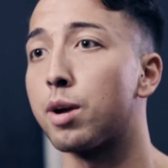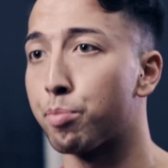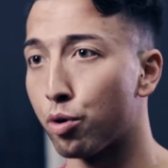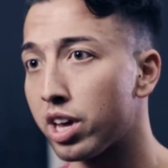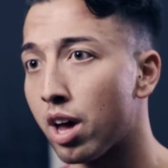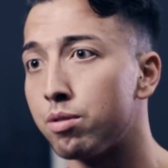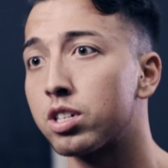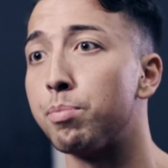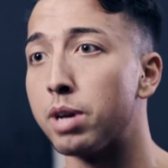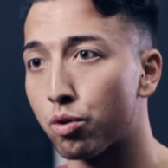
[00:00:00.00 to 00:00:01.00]
like burritos
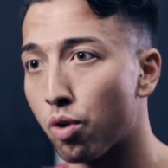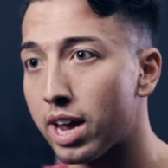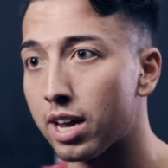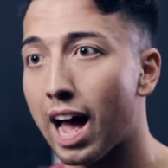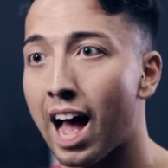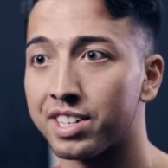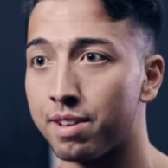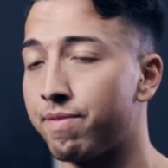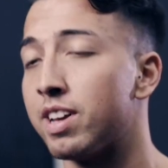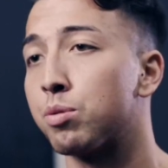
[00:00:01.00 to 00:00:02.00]
can be great as
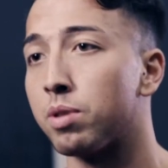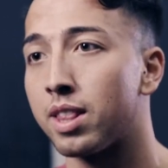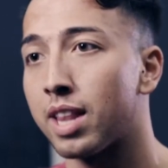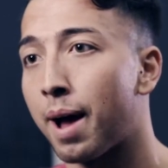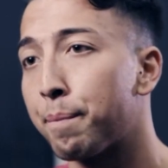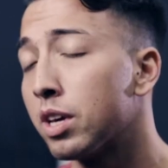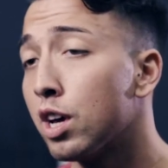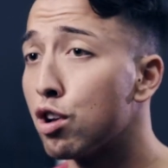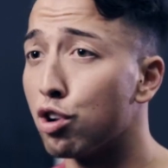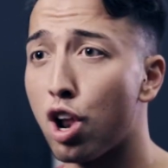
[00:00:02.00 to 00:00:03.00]
it fits within that.
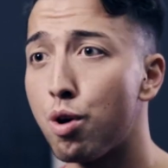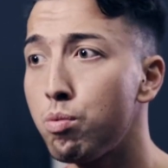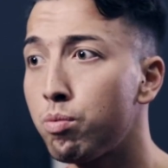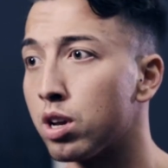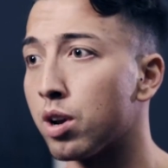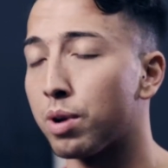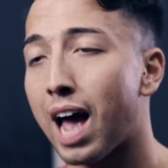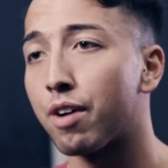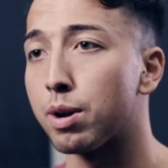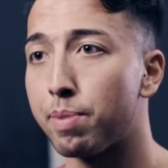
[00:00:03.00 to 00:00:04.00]
Low,
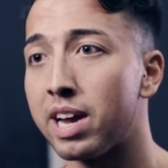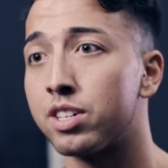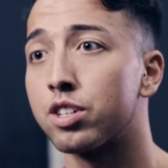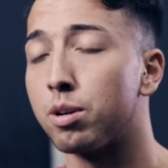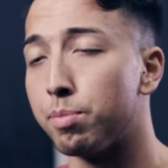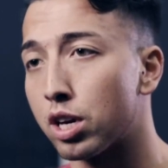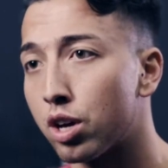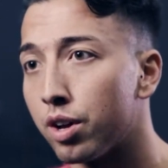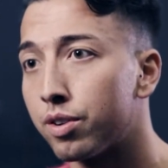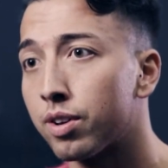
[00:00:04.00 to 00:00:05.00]
calorie pizzas can be
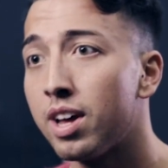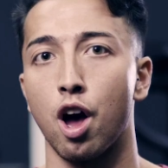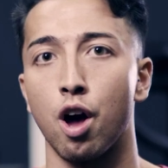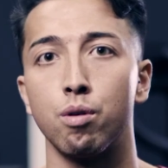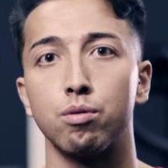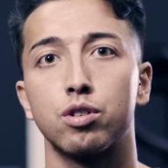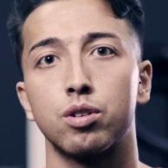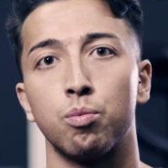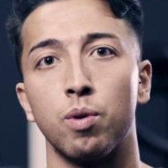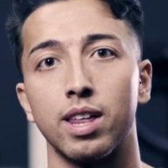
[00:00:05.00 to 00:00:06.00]
good.
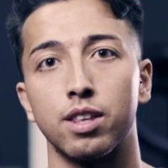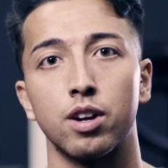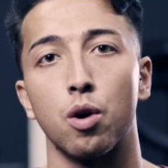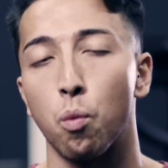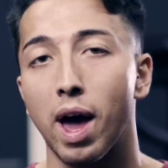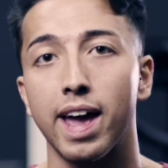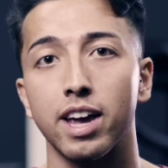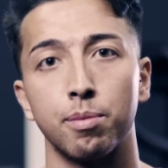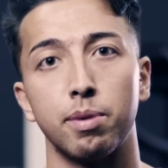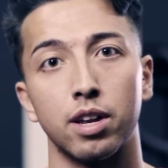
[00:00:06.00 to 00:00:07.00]
Oats with, whey
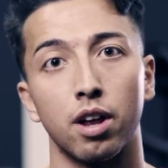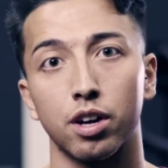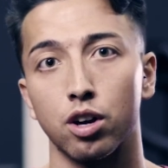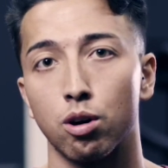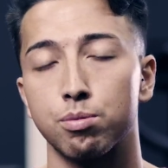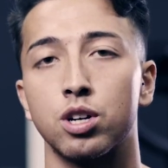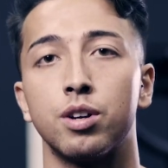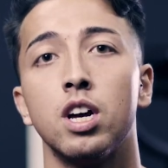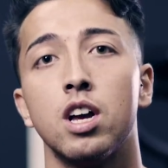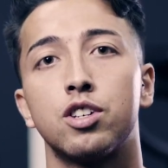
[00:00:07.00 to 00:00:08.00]
can be another good
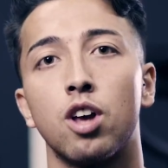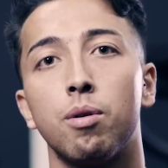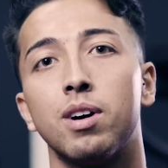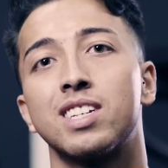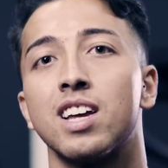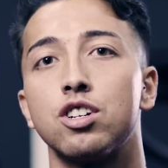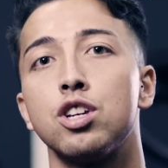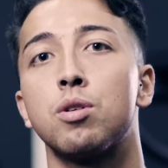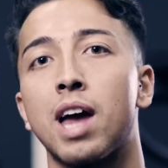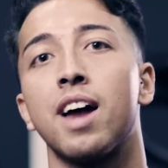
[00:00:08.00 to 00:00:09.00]
option. So
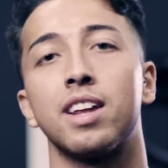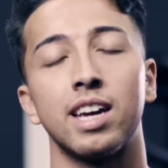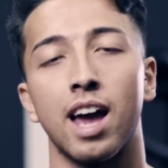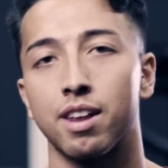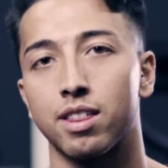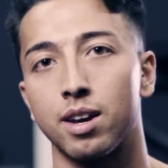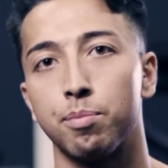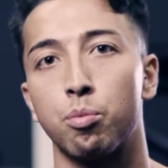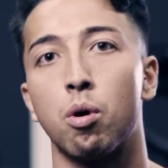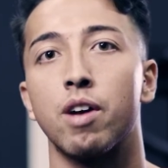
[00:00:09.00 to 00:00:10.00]
essentially you can eat anything,
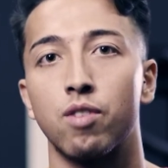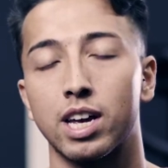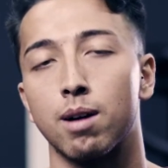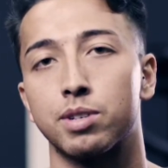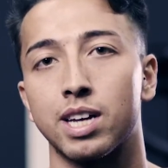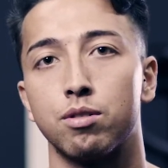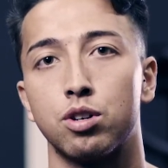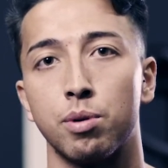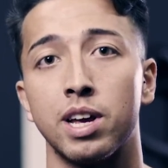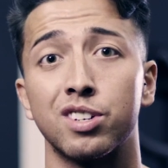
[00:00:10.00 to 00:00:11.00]
but what it really comes down
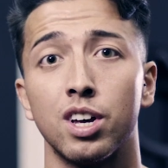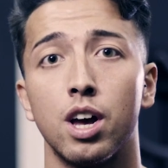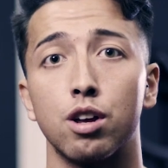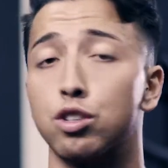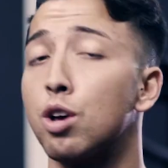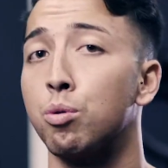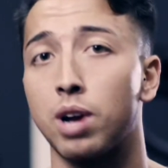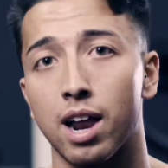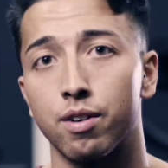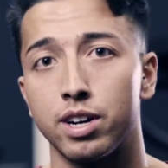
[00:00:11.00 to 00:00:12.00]
to is your total
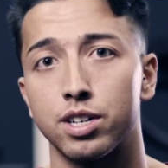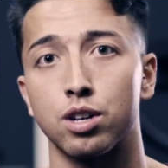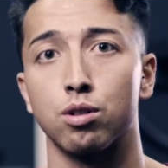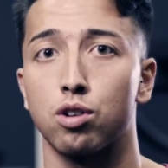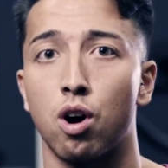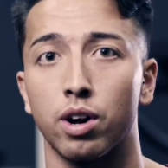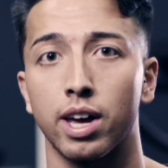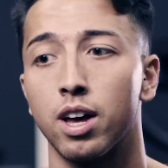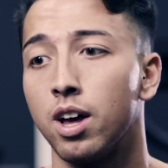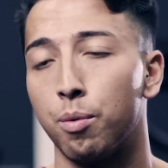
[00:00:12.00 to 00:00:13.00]
calories, your
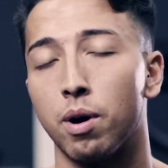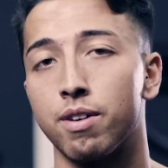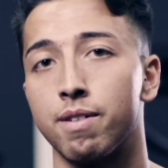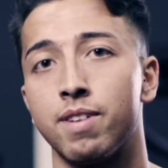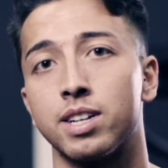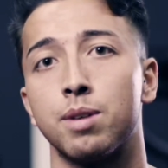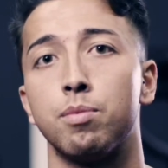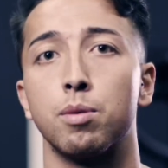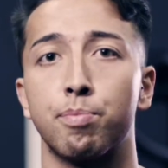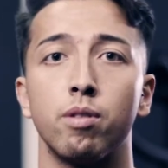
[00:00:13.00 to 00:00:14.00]
target, whether it fits in
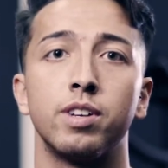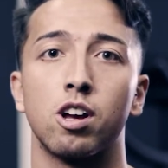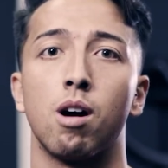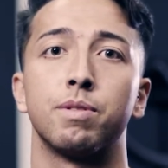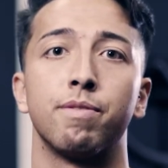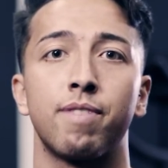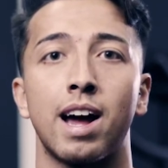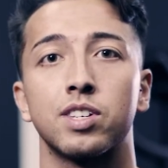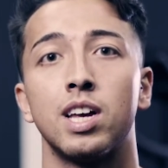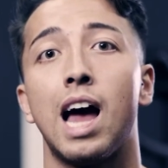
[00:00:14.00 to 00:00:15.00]
with your protein, carbs, and
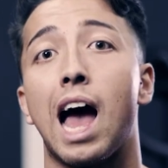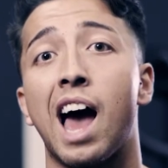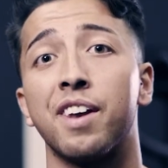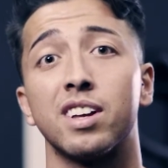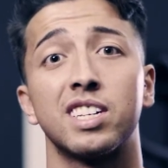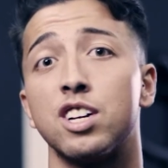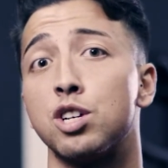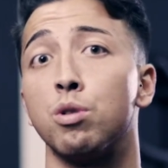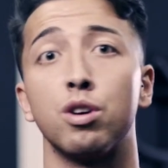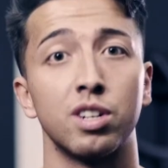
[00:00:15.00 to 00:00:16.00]
fats, and
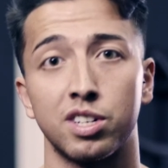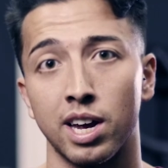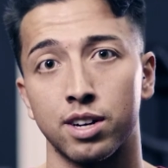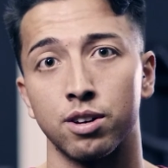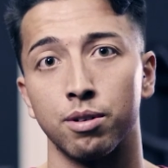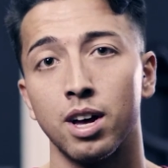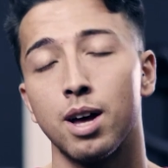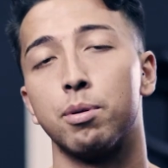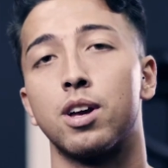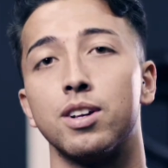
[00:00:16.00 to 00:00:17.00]
essentially what you can stick to.
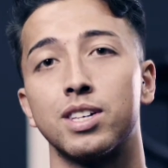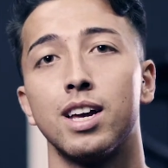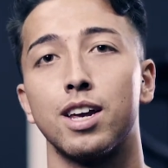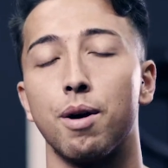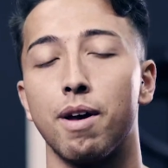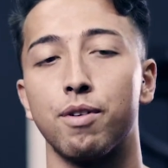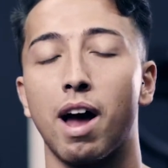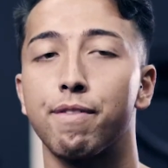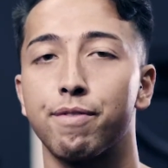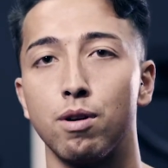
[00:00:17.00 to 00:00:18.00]
Because, if you
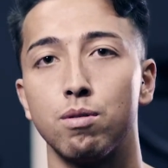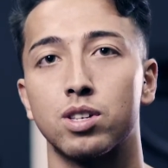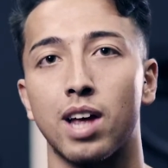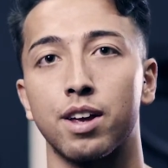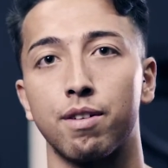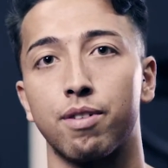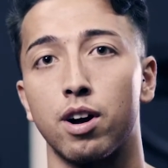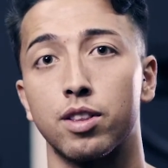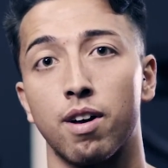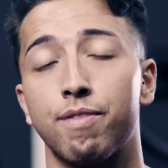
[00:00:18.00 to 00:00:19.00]
have foods that you
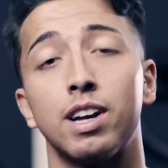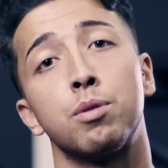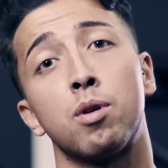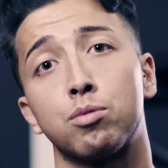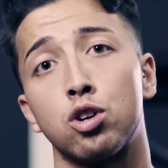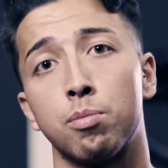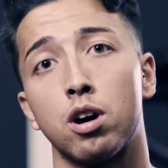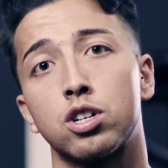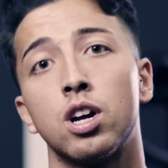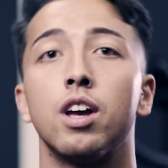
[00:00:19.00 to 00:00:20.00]
find are filling you up too
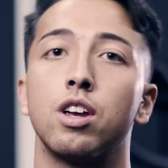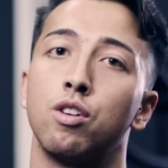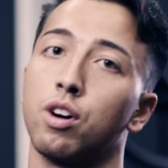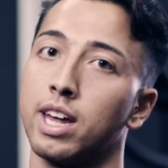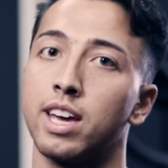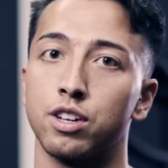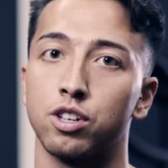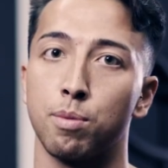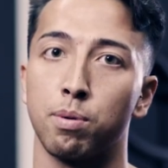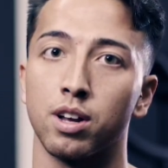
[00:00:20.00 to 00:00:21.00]
much, you're not going to hit your
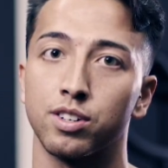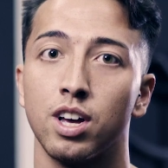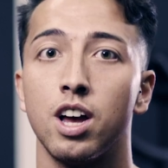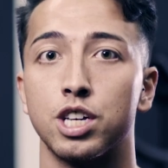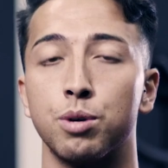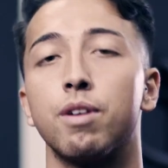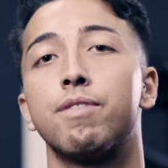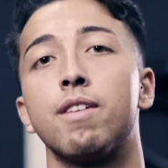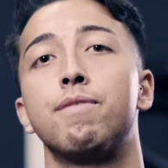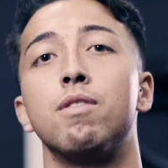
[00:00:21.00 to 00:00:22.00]
surplus. So you want to
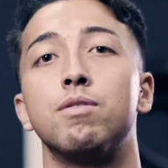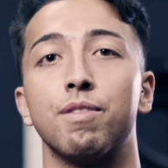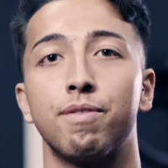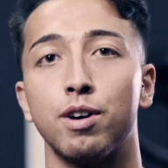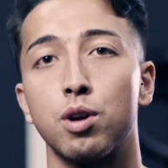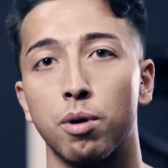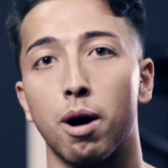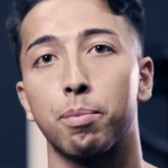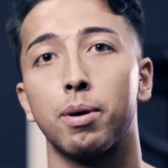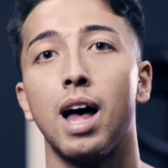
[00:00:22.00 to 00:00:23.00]
find foods that fill you
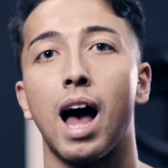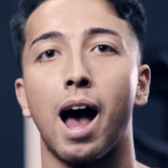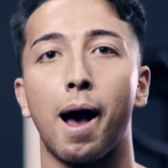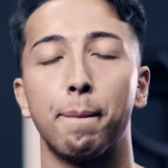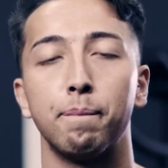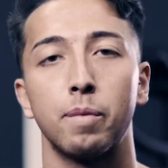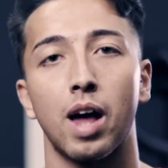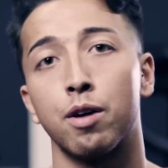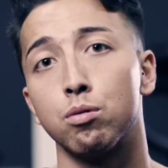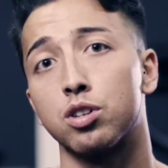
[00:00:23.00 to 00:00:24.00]
up and
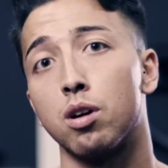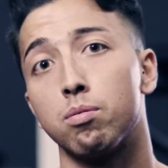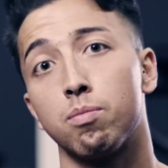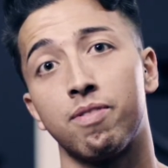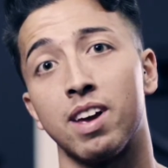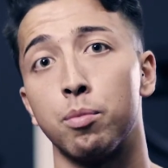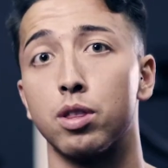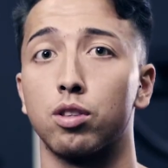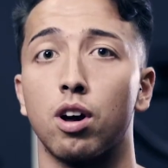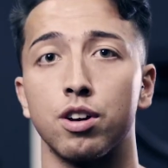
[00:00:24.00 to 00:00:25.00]
also fit in with
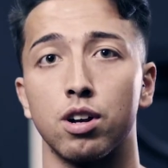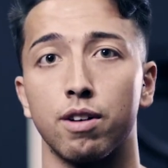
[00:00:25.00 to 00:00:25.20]
your diet and your